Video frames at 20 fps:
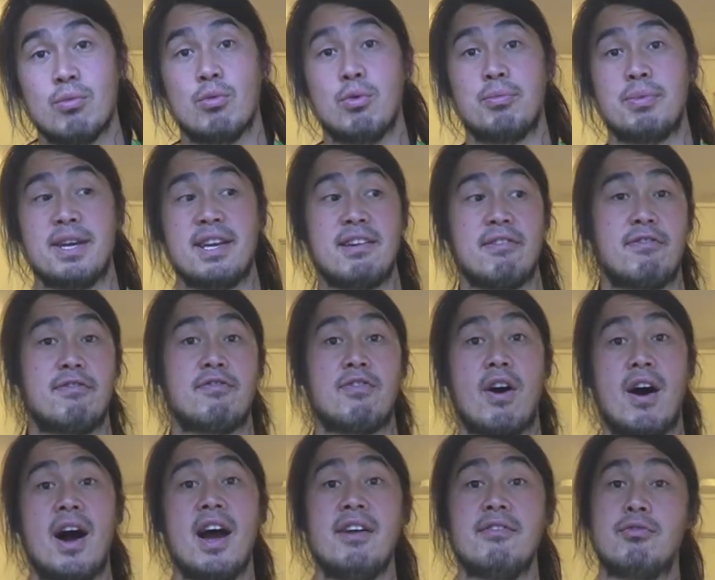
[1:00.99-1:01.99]
will be
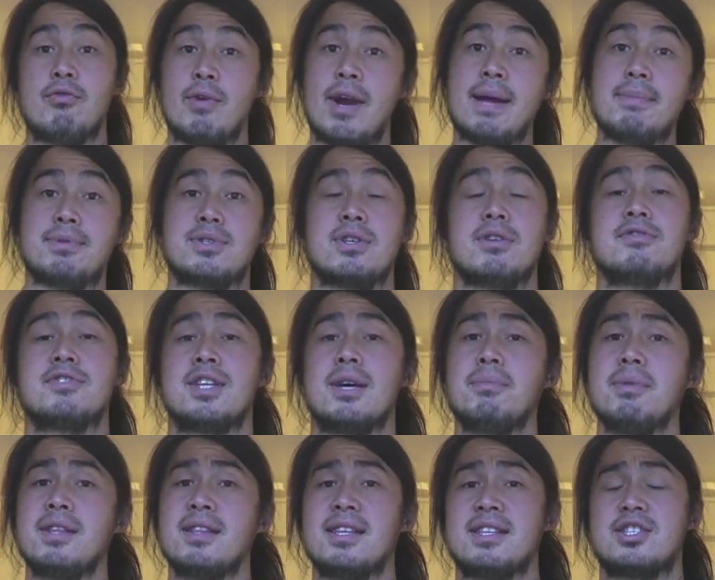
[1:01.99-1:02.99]
5 reps of
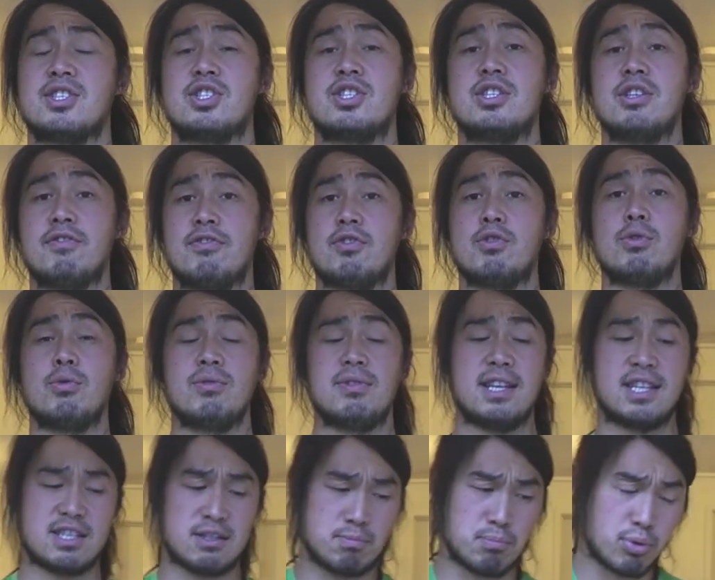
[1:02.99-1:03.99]
something that's difficult,
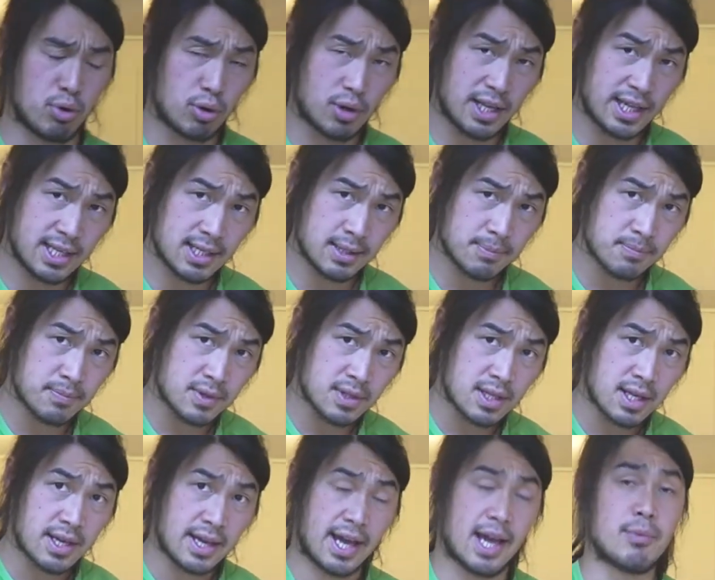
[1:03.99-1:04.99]
that's pulling,
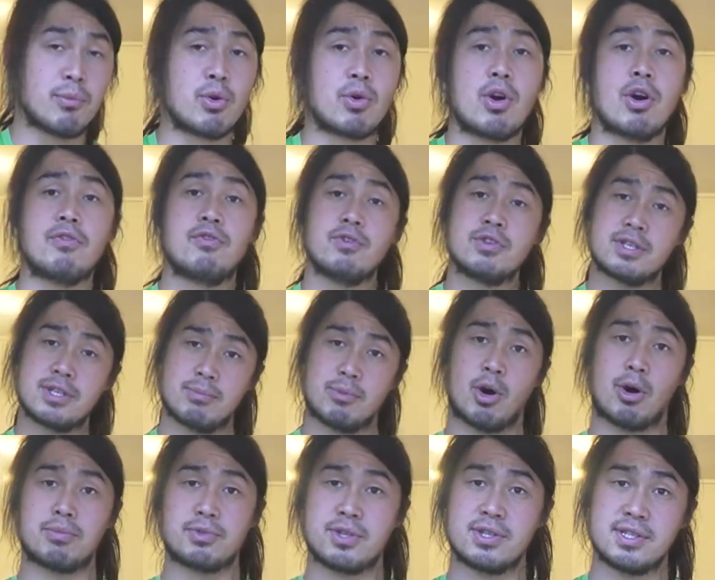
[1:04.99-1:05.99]
and we'll go through some
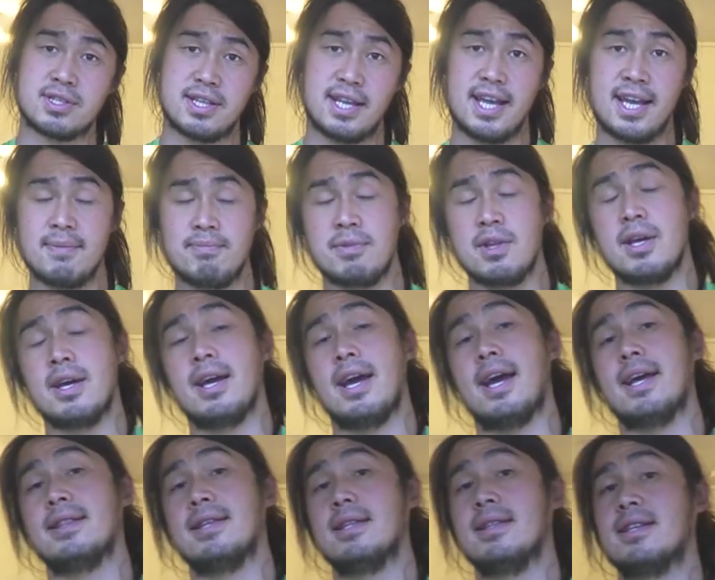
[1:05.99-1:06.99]
options there.
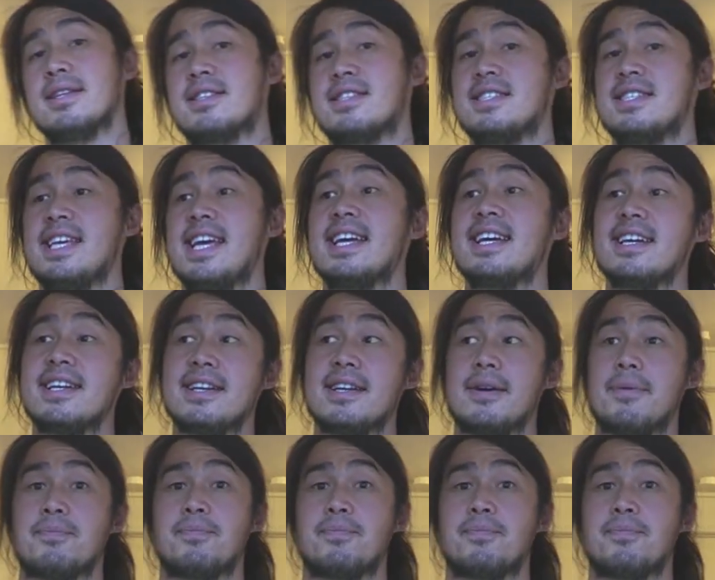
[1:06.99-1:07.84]
And then the second